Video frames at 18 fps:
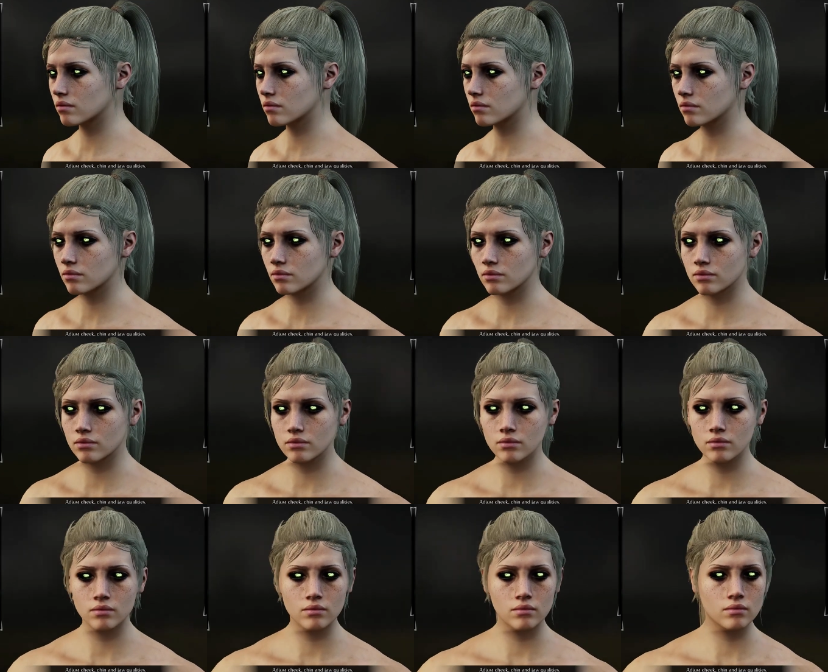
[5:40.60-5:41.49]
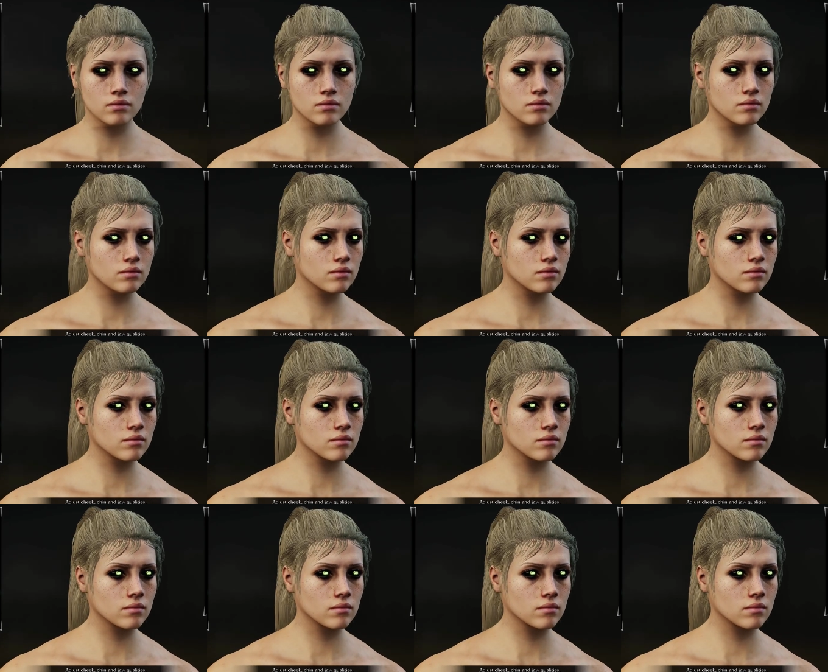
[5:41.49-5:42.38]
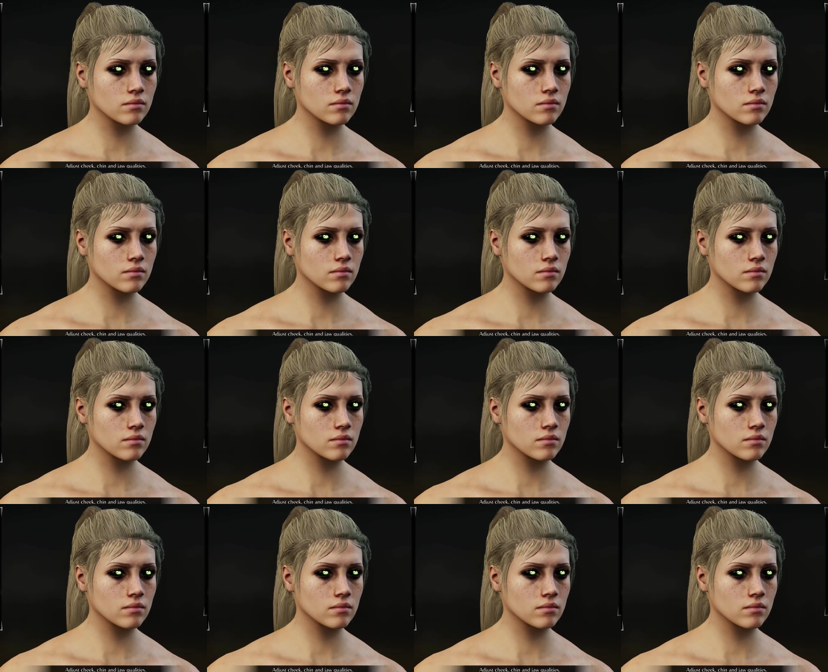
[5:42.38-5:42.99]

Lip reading: (silence)